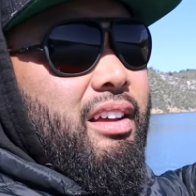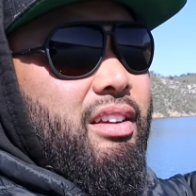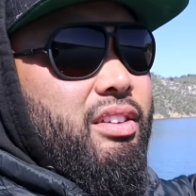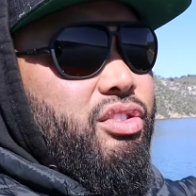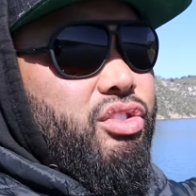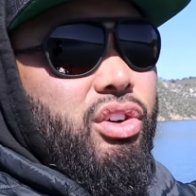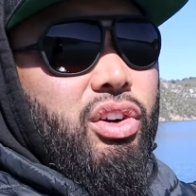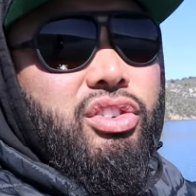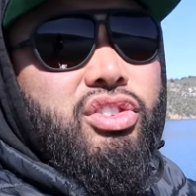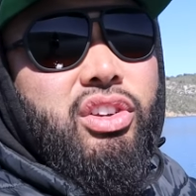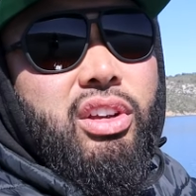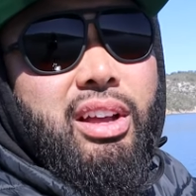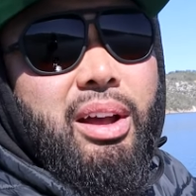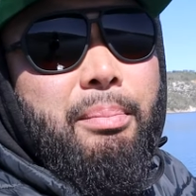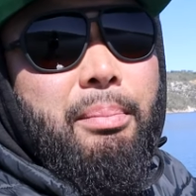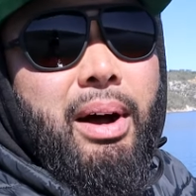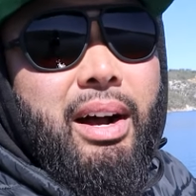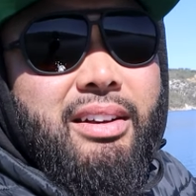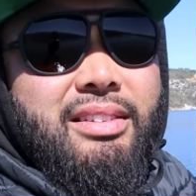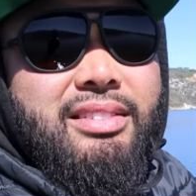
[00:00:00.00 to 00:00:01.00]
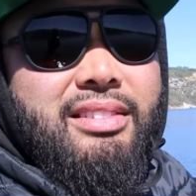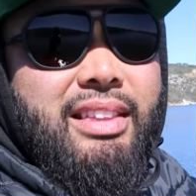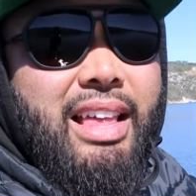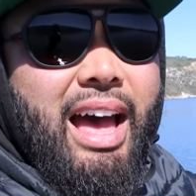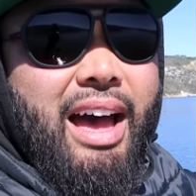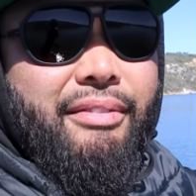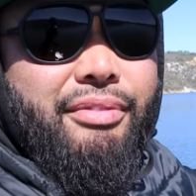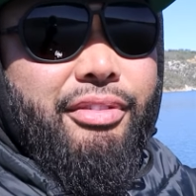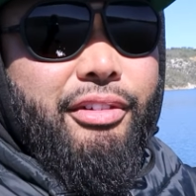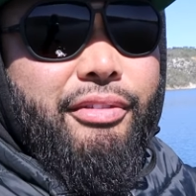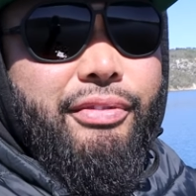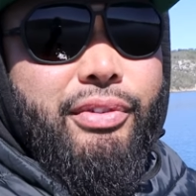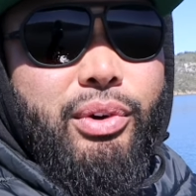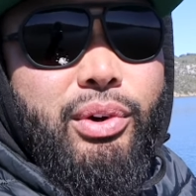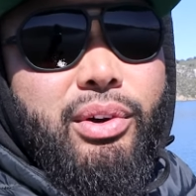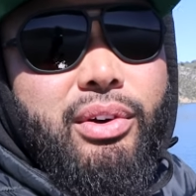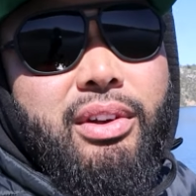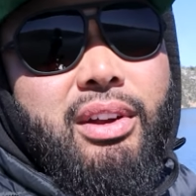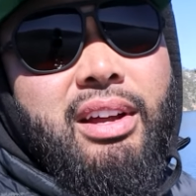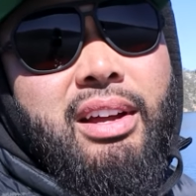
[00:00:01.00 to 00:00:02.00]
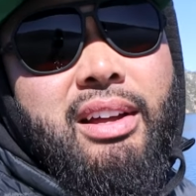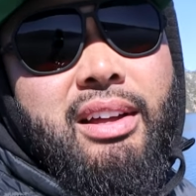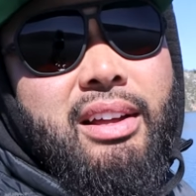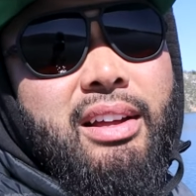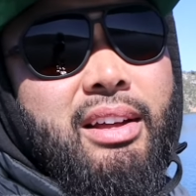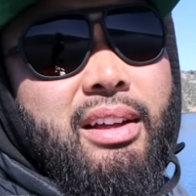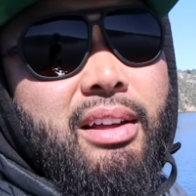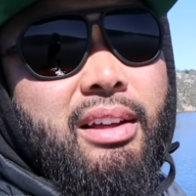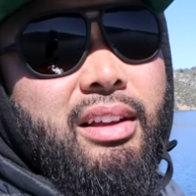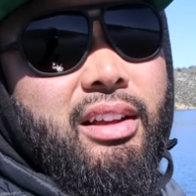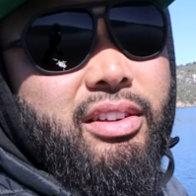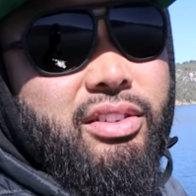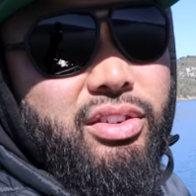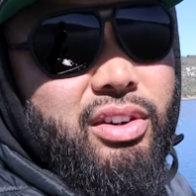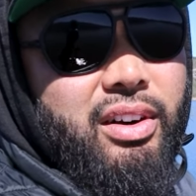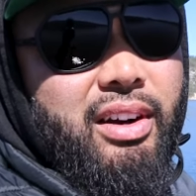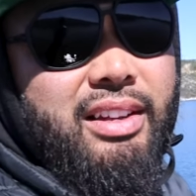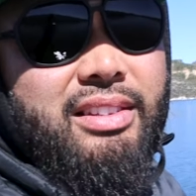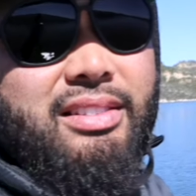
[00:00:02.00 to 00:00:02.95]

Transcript: searching amongst that for food because there